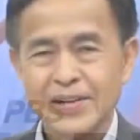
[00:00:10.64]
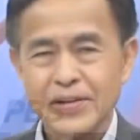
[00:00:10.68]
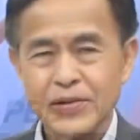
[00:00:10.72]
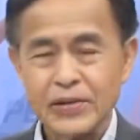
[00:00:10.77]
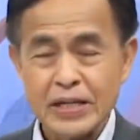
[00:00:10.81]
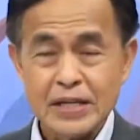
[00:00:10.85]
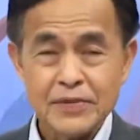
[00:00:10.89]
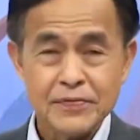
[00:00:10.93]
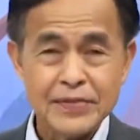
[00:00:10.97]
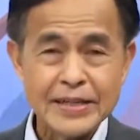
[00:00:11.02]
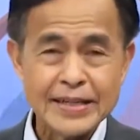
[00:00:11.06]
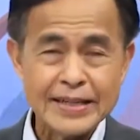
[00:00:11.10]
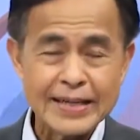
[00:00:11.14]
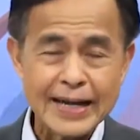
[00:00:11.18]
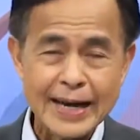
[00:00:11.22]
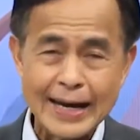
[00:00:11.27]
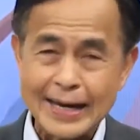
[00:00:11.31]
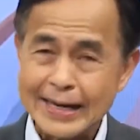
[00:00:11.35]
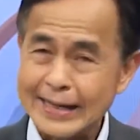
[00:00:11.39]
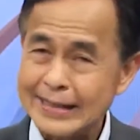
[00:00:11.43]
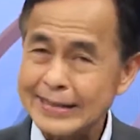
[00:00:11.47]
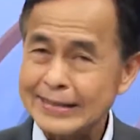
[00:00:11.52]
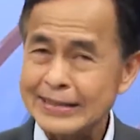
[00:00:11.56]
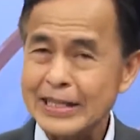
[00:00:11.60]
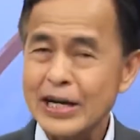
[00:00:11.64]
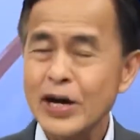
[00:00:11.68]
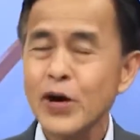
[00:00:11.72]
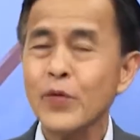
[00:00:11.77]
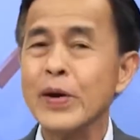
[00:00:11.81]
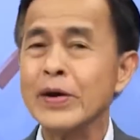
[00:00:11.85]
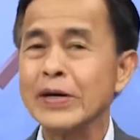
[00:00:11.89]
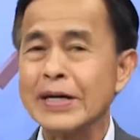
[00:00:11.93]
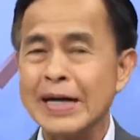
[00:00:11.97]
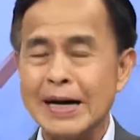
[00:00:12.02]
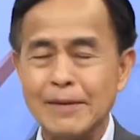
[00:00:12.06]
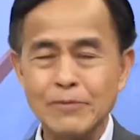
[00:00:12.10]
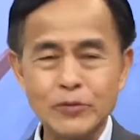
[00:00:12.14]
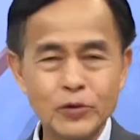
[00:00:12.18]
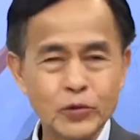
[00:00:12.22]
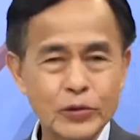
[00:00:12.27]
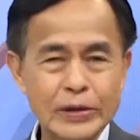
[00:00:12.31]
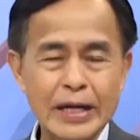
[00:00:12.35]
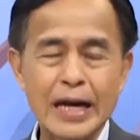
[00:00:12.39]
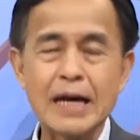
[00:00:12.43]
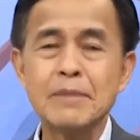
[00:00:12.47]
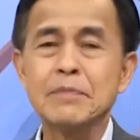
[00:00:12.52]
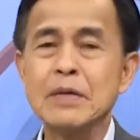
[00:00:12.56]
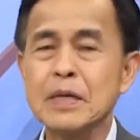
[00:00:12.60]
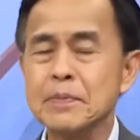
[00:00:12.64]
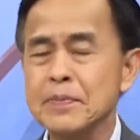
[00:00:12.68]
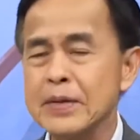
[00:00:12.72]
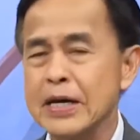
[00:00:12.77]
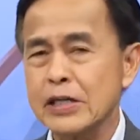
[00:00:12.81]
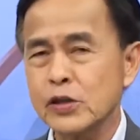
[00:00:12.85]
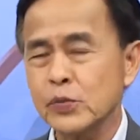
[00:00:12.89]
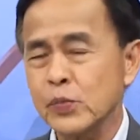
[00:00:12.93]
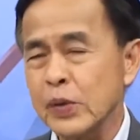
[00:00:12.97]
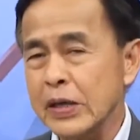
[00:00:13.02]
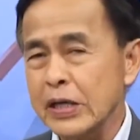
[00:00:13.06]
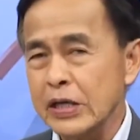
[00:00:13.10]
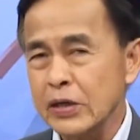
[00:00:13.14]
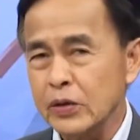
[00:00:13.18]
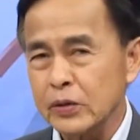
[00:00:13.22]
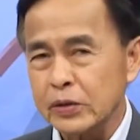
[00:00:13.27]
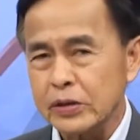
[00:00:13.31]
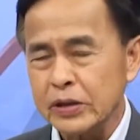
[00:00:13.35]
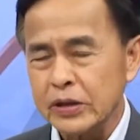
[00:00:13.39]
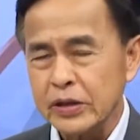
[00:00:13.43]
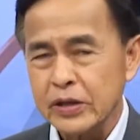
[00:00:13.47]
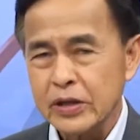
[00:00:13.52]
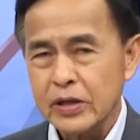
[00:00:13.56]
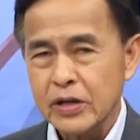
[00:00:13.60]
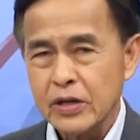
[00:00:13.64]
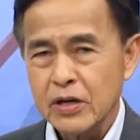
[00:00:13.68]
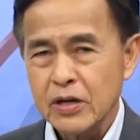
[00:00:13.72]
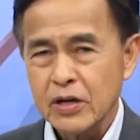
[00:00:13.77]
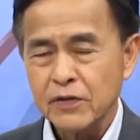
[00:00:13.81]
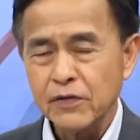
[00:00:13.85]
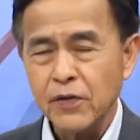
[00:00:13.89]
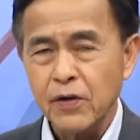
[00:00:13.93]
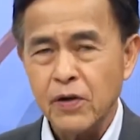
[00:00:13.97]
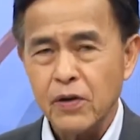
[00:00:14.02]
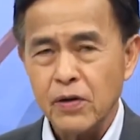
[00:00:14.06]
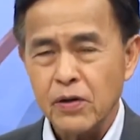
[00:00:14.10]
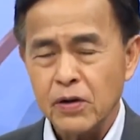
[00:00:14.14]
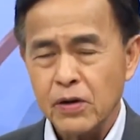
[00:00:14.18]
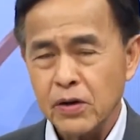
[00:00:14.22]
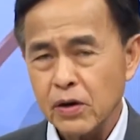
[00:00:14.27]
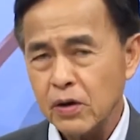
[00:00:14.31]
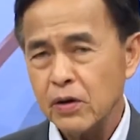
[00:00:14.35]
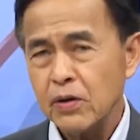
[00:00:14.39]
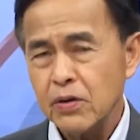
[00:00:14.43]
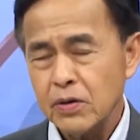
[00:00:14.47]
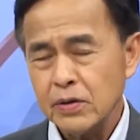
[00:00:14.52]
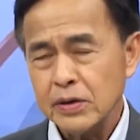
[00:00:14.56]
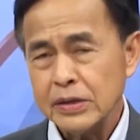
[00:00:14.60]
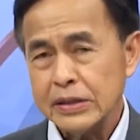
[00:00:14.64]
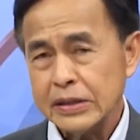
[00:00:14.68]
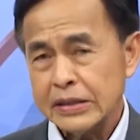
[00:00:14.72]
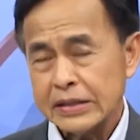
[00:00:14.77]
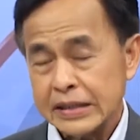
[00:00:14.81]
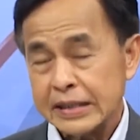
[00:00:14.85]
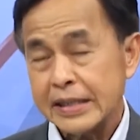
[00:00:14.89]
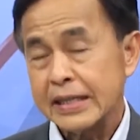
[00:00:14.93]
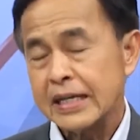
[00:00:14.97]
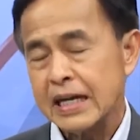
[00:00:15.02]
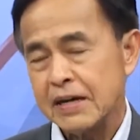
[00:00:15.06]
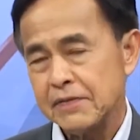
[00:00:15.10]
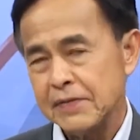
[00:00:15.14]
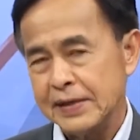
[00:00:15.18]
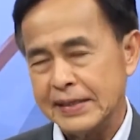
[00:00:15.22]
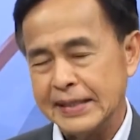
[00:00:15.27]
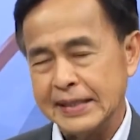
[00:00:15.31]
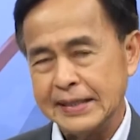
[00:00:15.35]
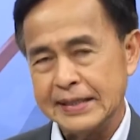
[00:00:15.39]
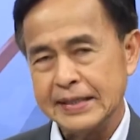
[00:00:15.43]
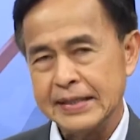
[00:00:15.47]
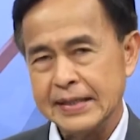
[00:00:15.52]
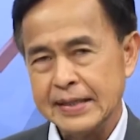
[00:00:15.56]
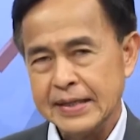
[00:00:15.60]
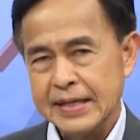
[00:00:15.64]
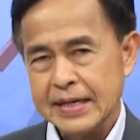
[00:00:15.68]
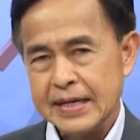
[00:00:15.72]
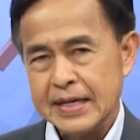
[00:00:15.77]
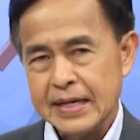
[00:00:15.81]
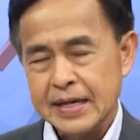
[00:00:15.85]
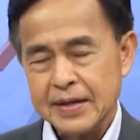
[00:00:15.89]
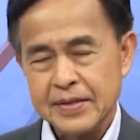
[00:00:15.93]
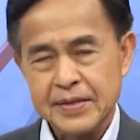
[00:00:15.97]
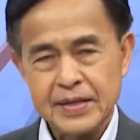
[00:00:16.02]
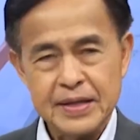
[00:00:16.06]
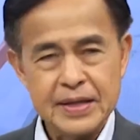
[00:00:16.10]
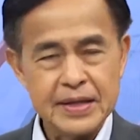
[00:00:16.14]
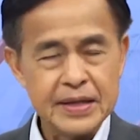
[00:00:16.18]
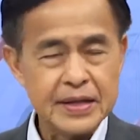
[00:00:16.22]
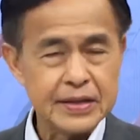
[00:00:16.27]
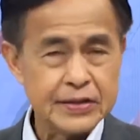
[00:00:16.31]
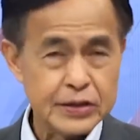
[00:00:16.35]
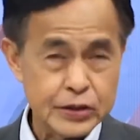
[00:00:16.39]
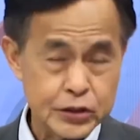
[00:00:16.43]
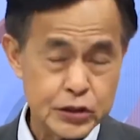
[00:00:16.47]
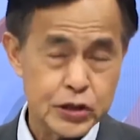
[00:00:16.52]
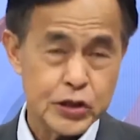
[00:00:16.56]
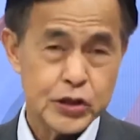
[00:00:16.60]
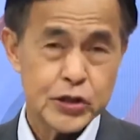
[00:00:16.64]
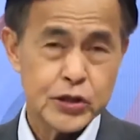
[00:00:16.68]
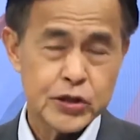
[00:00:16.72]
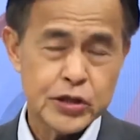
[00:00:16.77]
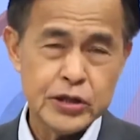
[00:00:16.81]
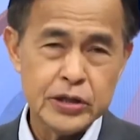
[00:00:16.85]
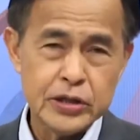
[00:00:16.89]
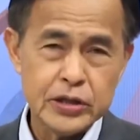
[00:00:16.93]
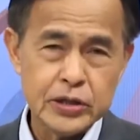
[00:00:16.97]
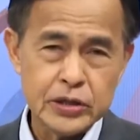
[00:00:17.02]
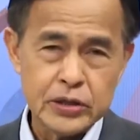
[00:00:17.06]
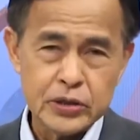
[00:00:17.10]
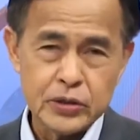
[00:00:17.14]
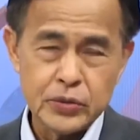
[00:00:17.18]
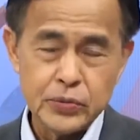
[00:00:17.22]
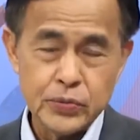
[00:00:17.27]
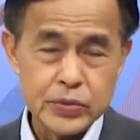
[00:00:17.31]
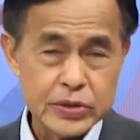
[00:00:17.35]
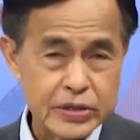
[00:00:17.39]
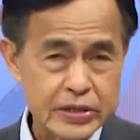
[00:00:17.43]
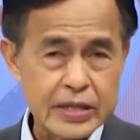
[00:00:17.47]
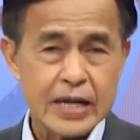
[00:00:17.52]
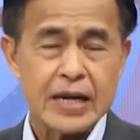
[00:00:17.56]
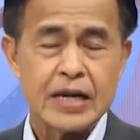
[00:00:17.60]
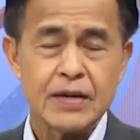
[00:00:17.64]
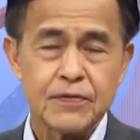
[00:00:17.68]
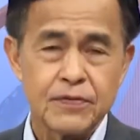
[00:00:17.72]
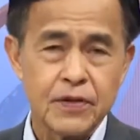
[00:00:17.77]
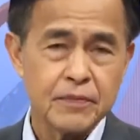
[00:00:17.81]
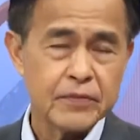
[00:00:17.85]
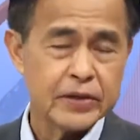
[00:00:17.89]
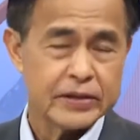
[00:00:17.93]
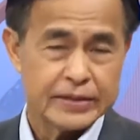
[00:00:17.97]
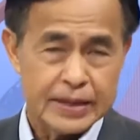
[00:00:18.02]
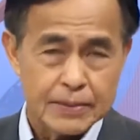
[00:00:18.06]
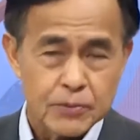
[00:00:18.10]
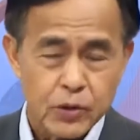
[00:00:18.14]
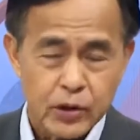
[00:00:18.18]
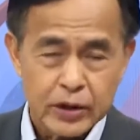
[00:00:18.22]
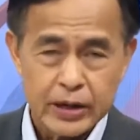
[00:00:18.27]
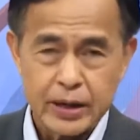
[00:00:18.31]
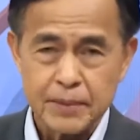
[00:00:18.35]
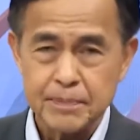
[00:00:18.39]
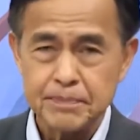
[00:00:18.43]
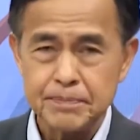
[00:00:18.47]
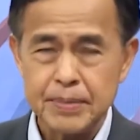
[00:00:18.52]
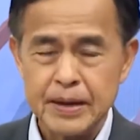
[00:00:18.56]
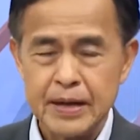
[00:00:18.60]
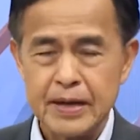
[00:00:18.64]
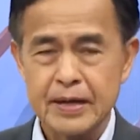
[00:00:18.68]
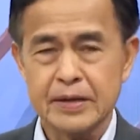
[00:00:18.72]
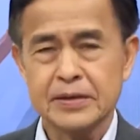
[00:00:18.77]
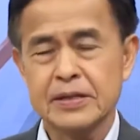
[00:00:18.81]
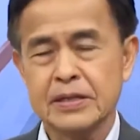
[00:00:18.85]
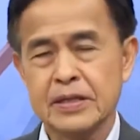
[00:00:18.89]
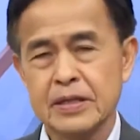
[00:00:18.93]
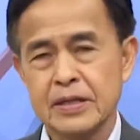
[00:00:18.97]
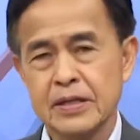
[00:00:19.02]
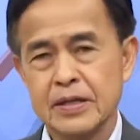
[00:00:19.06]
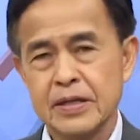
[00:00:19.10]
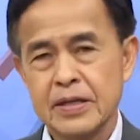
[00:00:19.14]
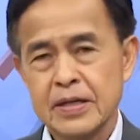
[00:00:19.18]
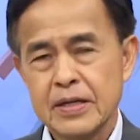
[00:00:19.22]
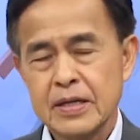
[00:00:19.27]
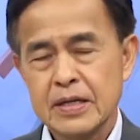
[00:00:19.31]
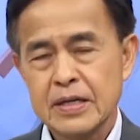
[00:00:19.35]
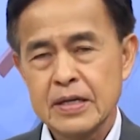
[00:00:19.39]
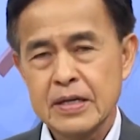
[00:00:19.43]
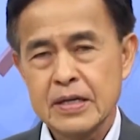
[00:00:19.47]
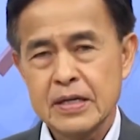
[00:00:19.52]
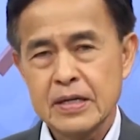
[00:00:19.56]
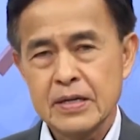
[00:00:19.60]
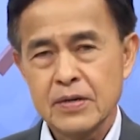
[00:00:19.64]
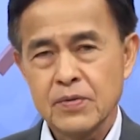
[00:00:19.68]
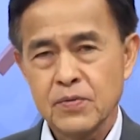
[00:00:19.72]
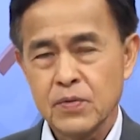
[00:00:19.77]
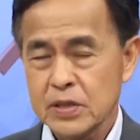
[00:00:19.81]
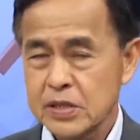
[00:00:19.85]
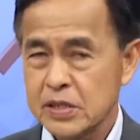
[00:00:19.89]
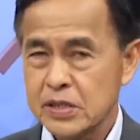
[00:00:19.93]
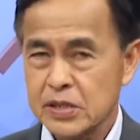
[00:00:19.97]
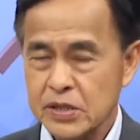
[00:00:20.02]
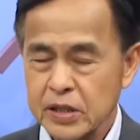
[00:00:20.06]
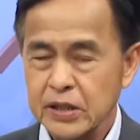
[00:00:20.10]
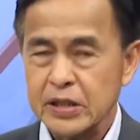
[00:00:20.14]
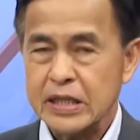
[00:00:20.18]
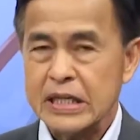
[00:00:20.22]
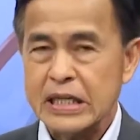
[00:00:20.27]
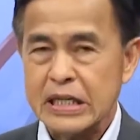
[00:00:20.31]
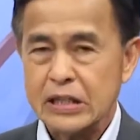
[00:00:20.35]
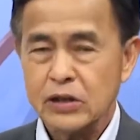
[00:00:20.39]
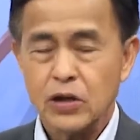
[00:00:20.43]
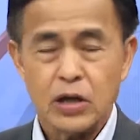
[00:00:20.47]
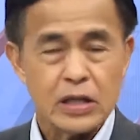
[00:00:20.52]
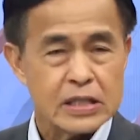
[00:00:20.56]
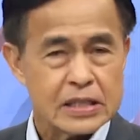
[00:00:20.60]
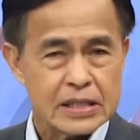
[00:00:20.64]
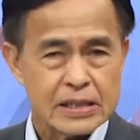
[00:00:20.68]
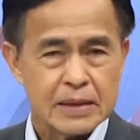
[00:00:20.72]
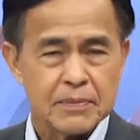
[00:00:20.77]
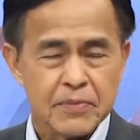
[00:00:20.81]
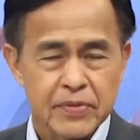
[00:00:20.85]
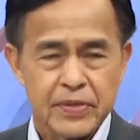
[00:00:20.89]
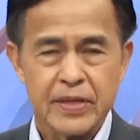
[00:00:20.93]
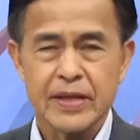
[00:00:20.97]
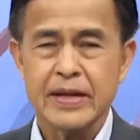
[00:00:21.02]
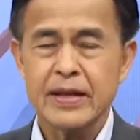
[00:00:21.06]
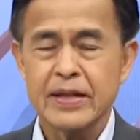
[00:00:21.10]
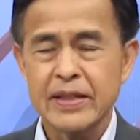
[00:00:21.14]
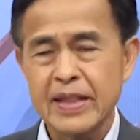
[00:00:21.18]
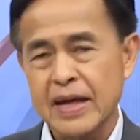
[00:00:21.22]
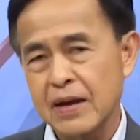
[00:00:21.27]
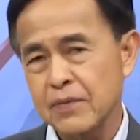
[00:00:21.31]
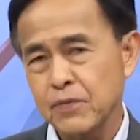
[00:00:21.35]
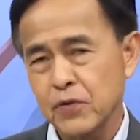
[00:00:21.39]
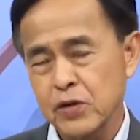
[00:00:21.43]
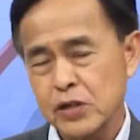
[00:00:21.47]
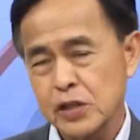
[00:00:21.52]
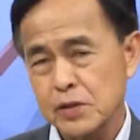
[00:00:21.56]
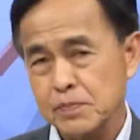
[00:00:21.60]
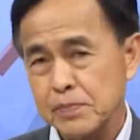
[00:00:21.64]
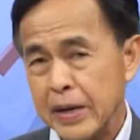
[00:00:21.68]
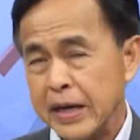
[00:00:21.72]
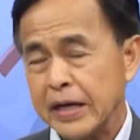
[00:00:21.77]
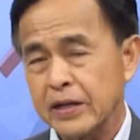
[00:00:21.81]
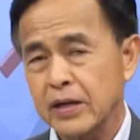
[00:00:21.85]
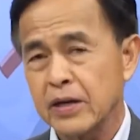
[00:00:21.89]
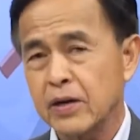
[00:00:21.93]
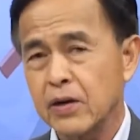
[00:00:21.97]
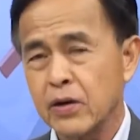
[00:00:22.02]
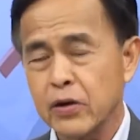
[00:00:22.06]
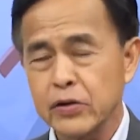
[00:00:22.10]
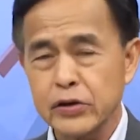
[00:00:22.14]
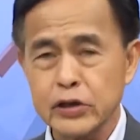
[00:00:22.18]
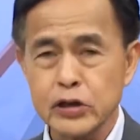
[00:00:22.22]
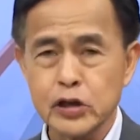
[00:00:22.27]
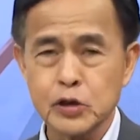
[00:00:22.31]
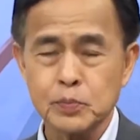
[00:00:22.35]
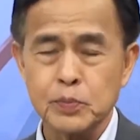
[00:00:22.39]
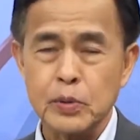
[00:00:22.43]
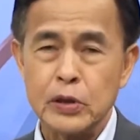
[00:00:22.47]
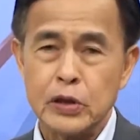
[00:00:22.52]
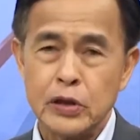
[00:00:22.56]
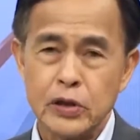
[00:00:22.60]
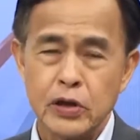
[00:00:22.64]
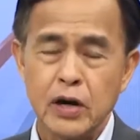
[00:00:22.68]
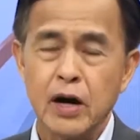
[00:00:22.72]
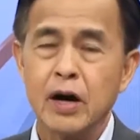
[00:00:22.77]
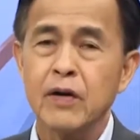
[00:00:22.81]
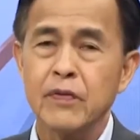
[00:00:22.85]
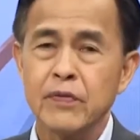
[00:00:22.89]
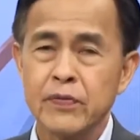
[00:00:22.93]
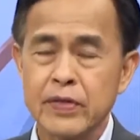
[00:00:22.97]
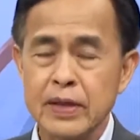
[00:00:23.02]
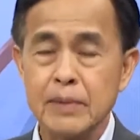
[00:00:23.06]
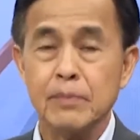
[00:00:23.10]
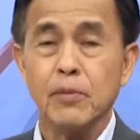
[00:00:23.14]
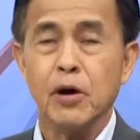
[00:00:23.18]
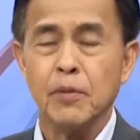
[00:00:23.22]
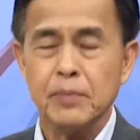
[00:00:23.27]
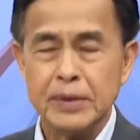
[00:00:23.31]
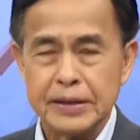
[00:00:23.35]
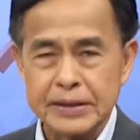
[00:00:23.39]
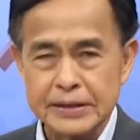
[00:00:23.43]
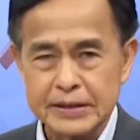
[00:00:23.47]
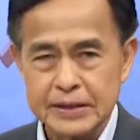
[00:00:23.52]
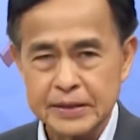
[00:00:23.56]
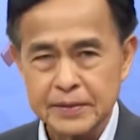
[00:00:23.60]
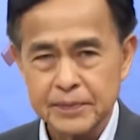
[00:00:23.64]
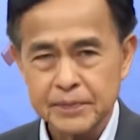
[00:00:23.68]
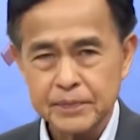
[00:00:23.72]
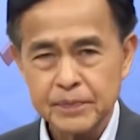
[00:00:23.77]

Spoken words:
Good evening and welcome to ThaiPBS World. For Korn Jatigavanit, the decision to resign from the Democrat Party was certainly not something that was made on the spur of the moment.